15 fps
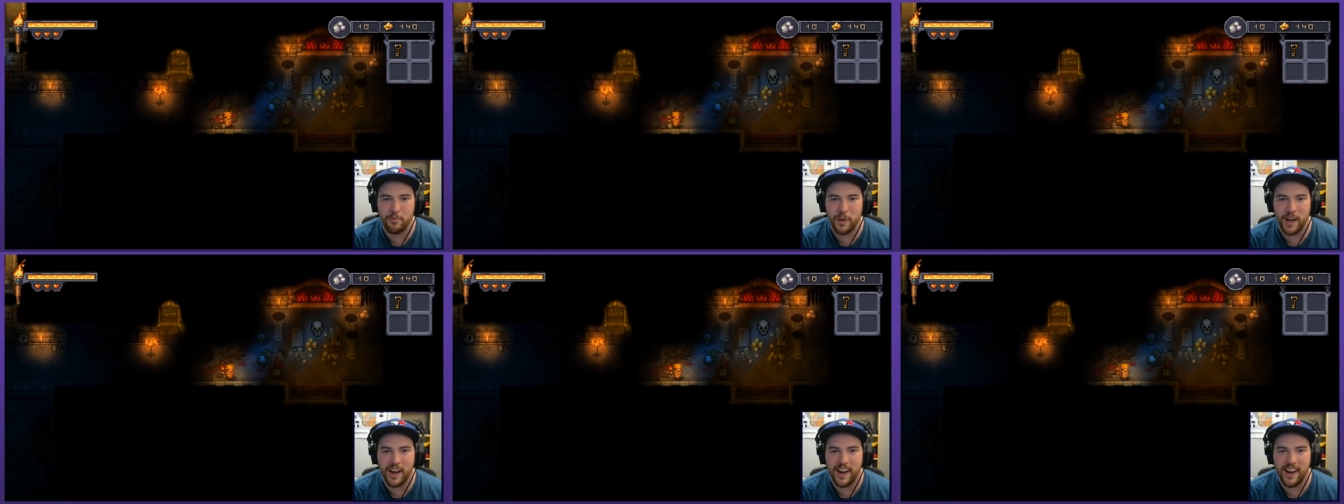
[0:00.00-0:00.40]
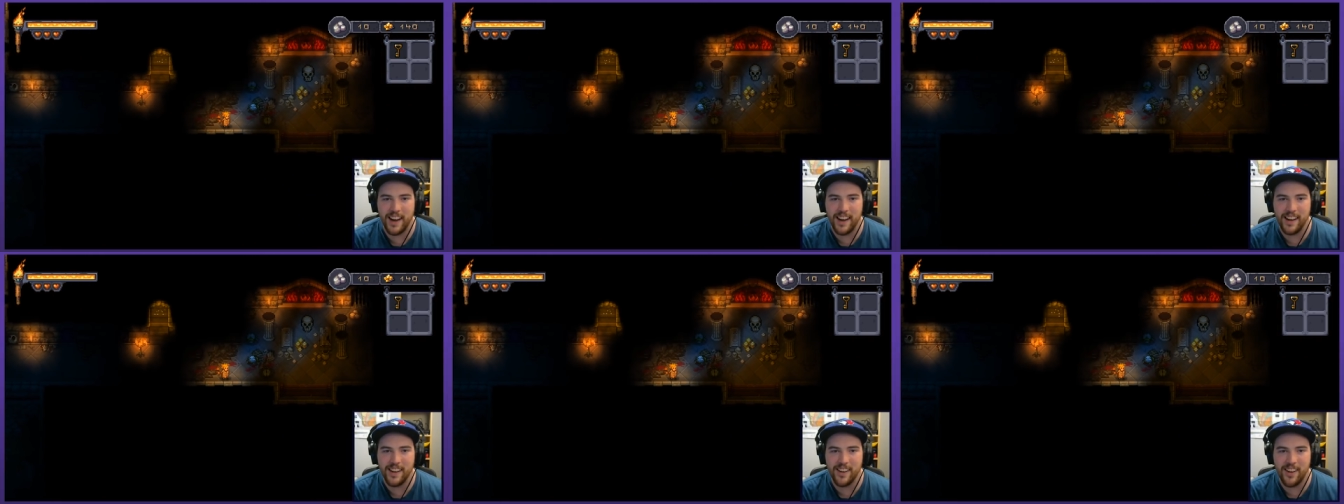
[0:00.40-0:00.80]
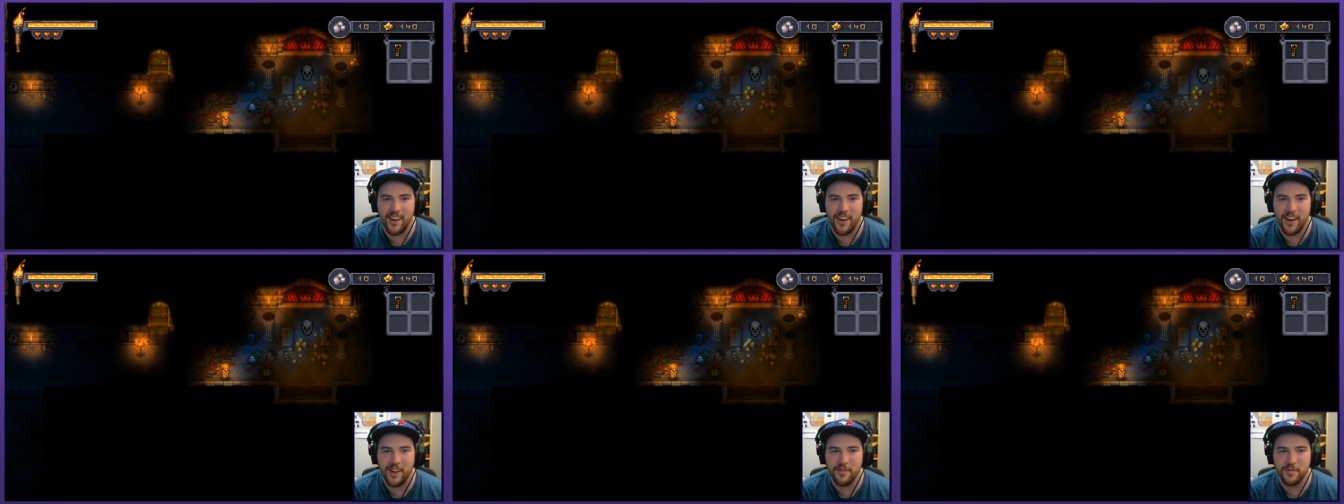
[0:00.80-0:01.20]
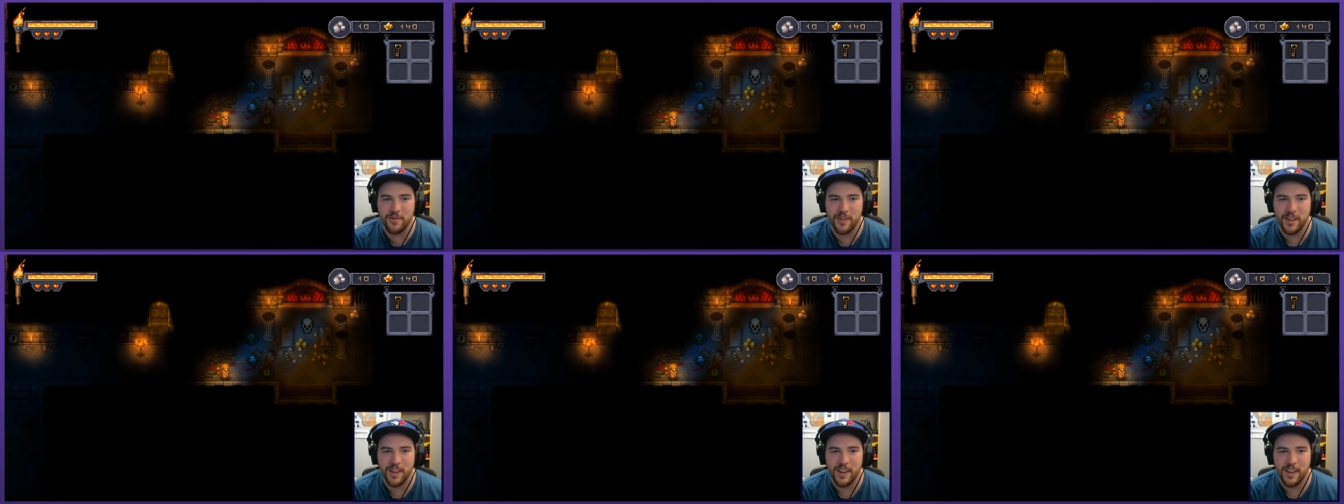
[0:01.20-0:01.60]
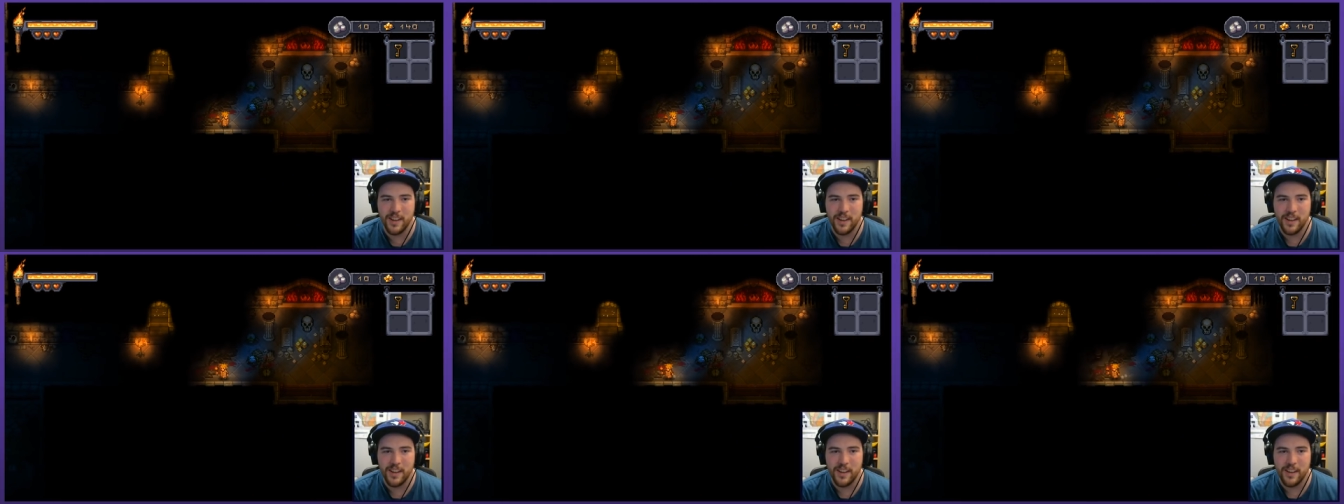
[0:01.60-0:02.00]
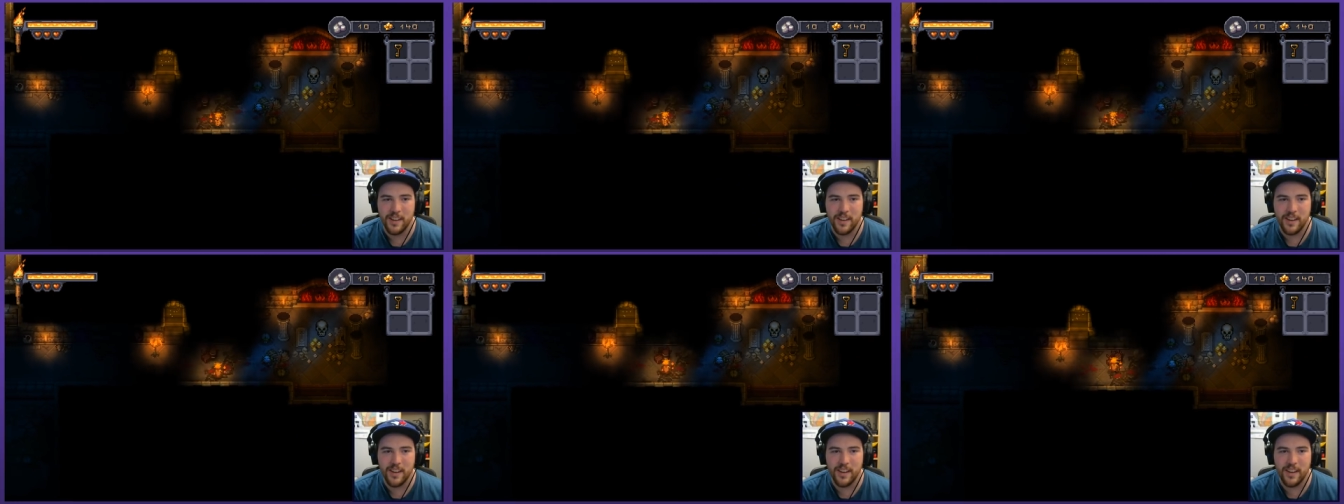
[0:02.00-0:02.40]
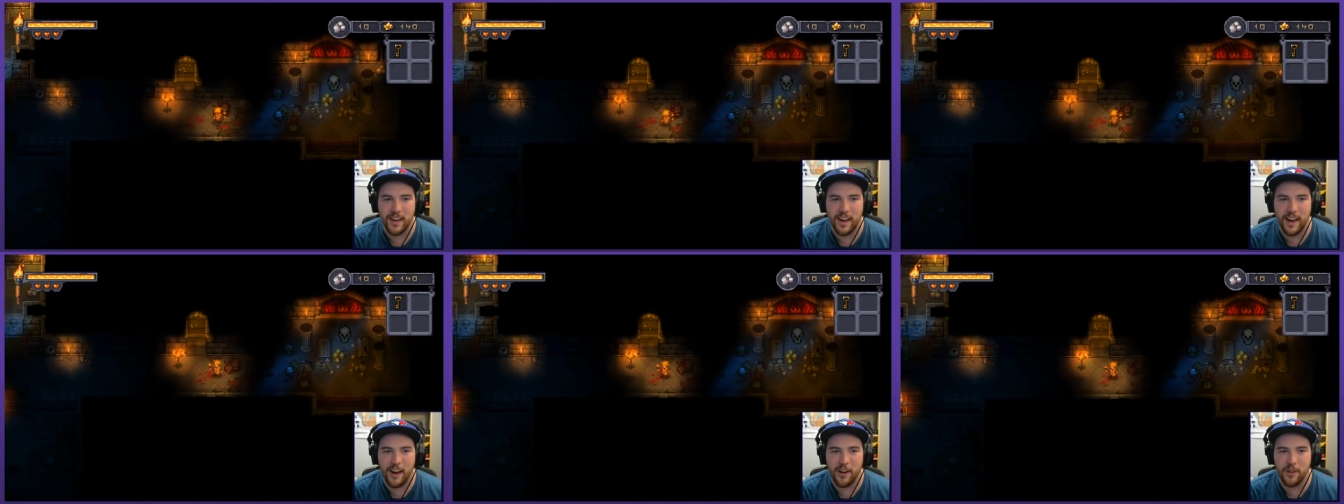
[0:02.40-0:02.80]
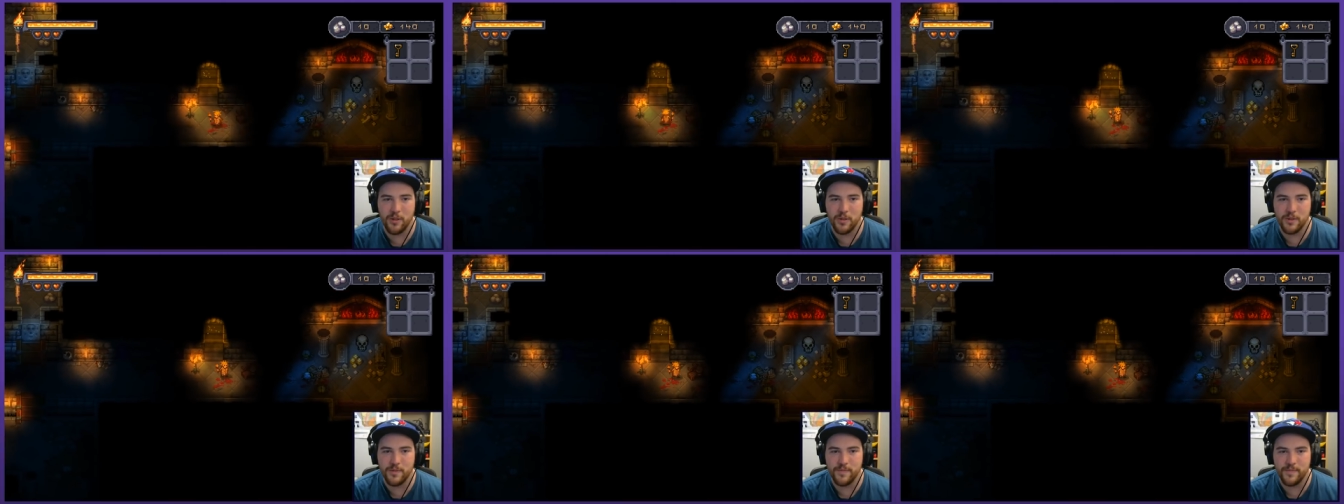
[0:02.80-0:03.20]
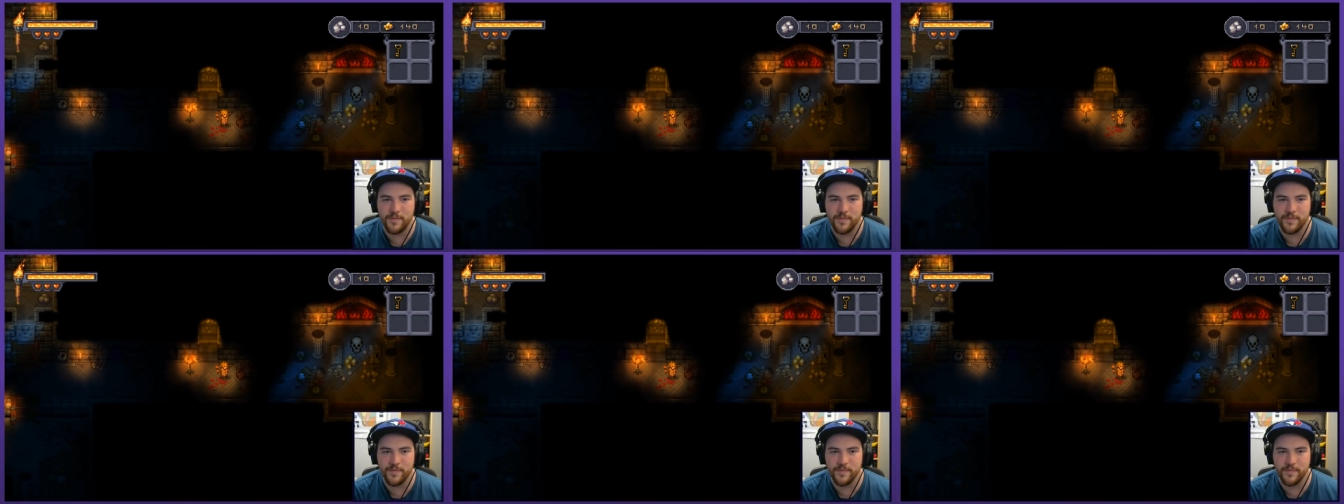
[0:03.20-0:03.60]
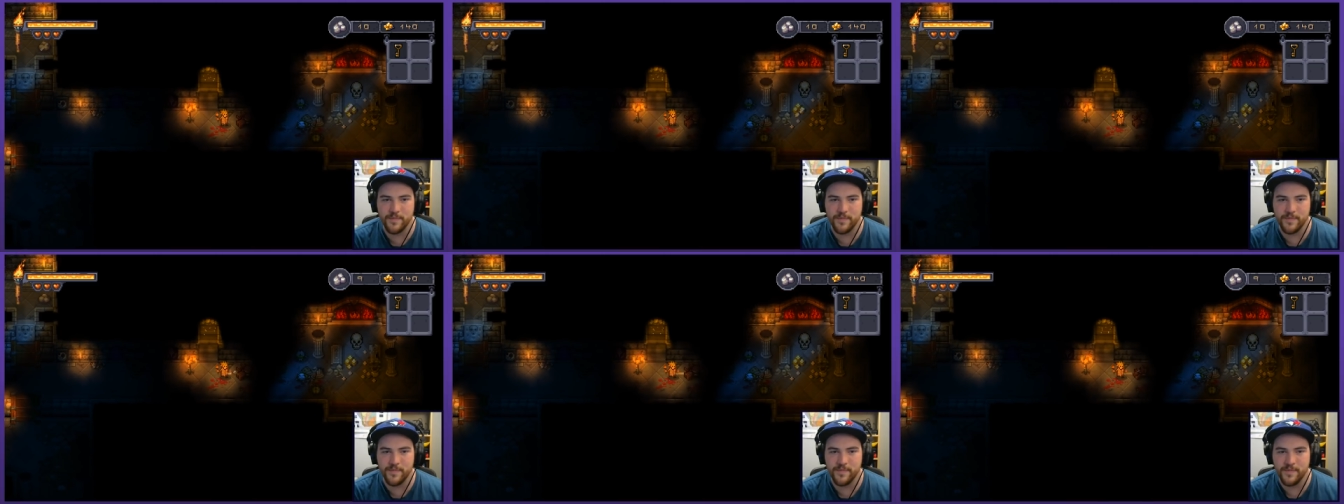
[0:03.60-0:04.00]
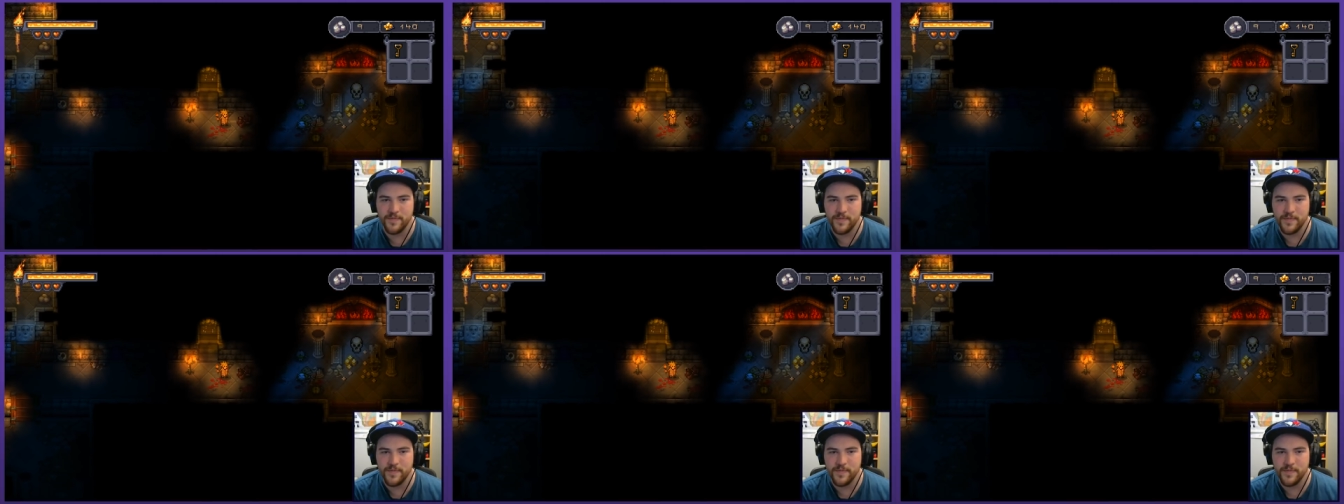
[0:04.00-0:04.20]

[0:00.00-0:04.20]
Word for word: back off. How... Hmm.